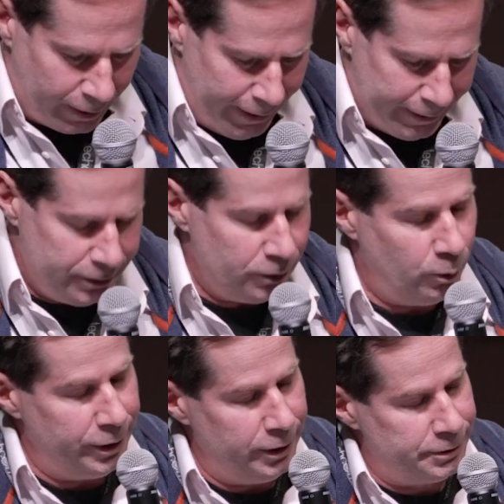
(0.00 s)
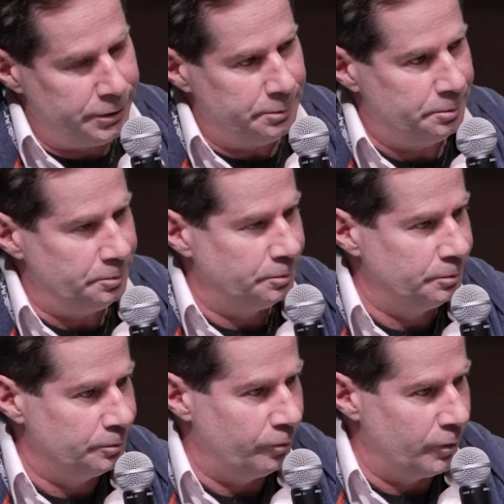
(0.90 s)
another one is,
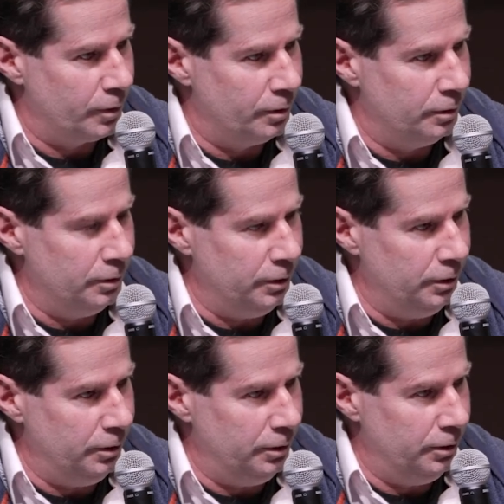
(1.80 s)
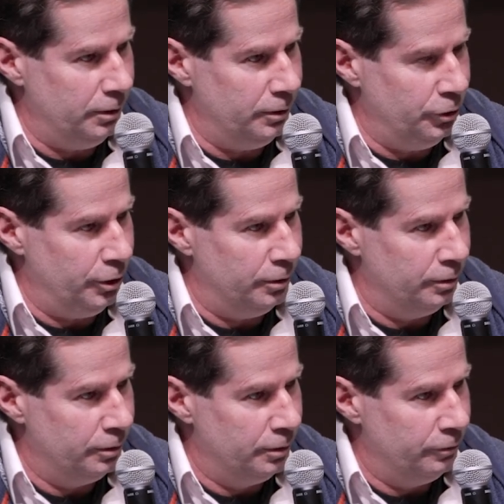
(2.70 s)

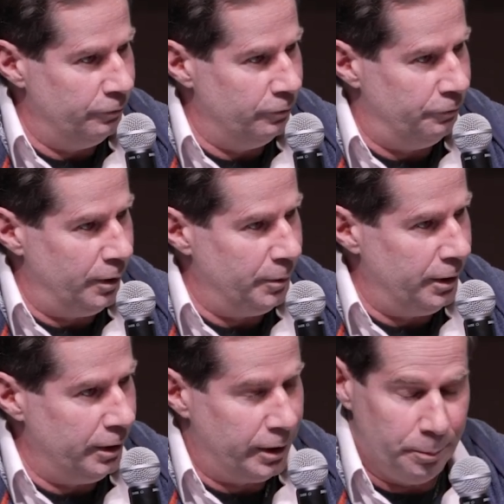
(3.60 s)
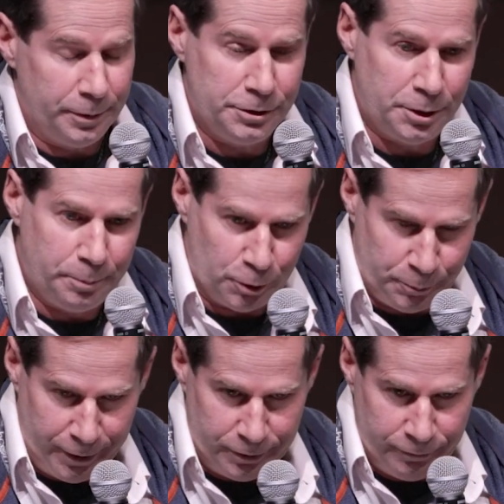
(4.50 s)
from a competition
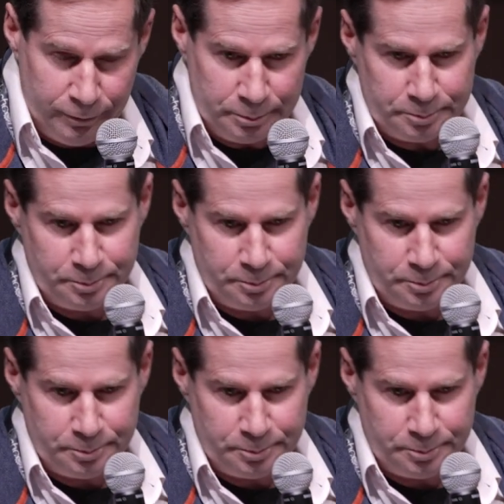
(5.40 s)
perspective,